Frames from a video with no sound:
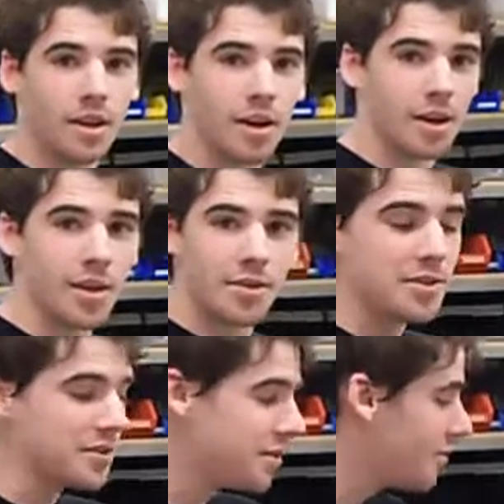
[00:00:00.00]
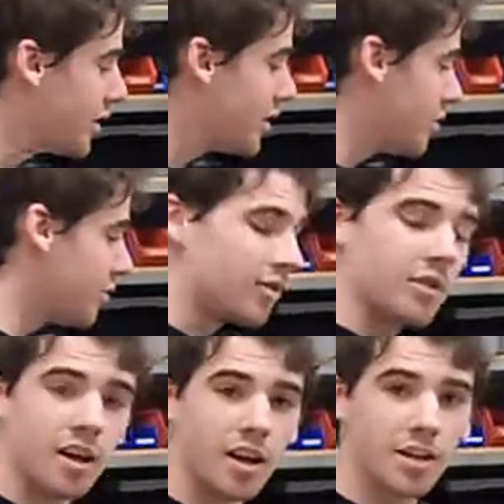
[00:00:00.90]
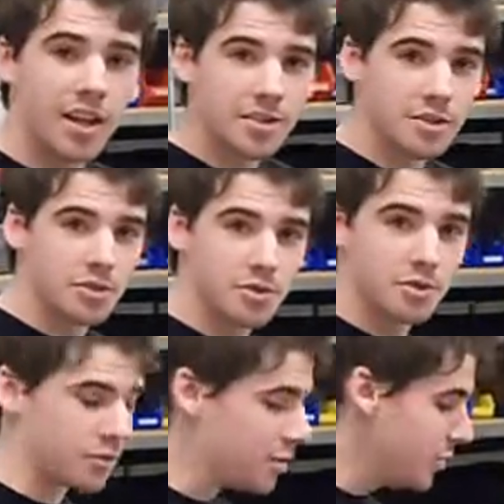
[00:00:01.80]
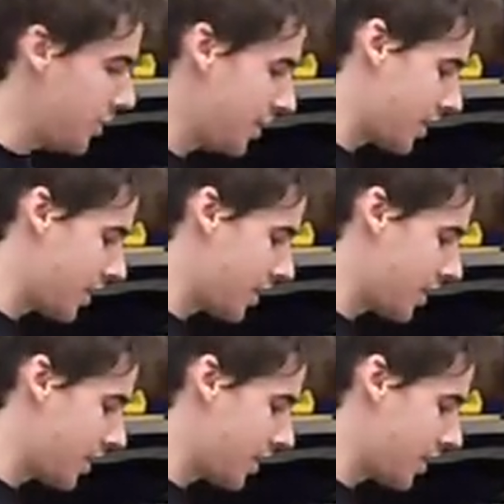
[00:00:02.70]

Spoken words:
Okay, this is a video for next year's group.